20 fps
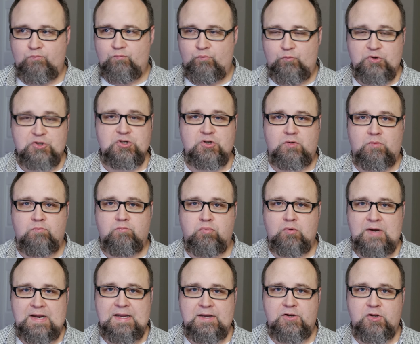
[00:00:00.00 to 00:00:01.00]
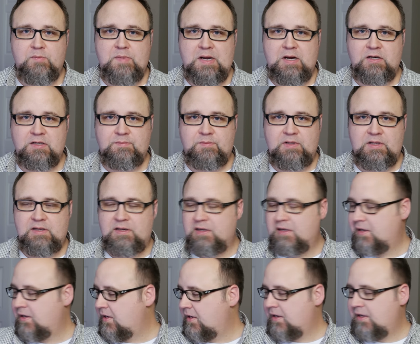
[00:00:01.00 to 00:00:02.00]
original brand new power supply
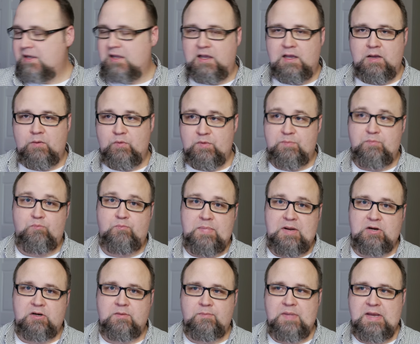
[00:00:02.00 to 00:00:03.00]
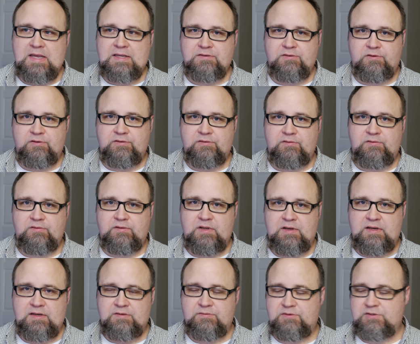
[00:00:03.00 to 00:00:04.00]
uh, with better capacitors than
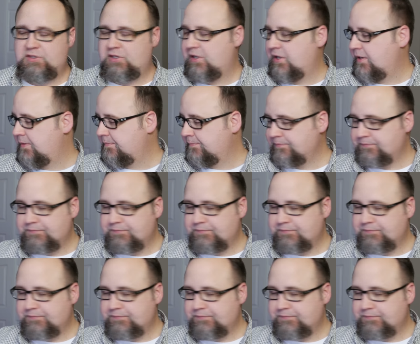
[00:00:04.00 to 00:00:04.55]
these original had.